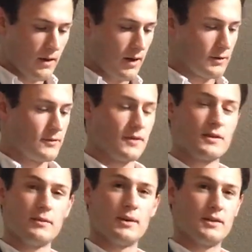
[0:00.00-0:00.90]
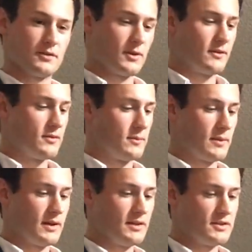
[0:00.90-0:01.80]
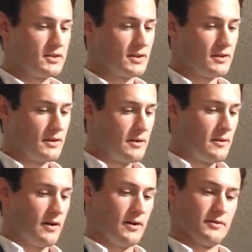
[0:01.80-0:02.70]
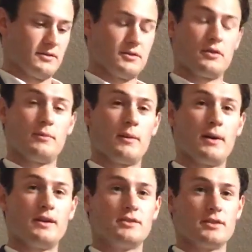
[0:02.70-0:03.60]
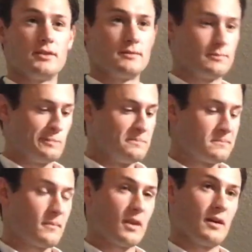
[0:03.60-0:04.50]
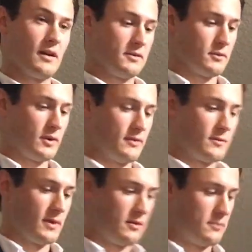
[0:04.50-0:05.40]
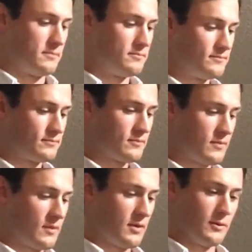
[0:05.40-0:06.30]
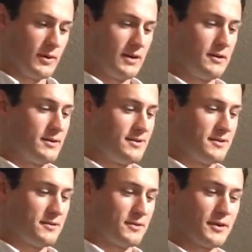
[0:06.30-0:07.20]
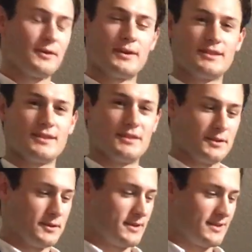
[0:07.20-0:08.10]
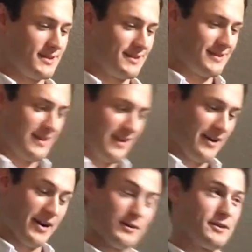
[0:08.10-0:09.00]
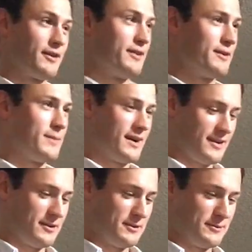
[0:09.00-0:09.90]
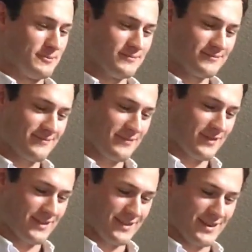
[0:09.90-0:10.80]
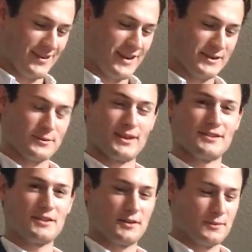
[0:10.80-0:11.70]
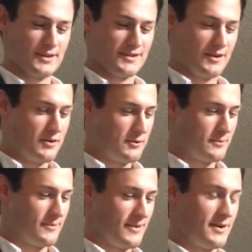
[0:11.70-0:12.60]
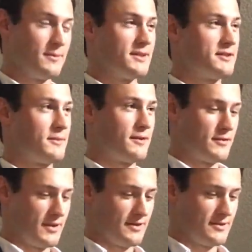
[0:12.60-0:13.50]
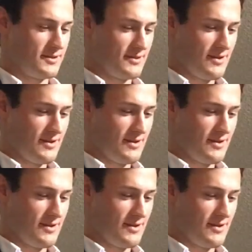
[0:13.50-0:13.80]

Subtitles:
I was 15 minutes away from the beach, I was enjoying my major, and I was away from home. Well, 3 weeks into it, I was already back home, and that is when I started missing home and missing my friends.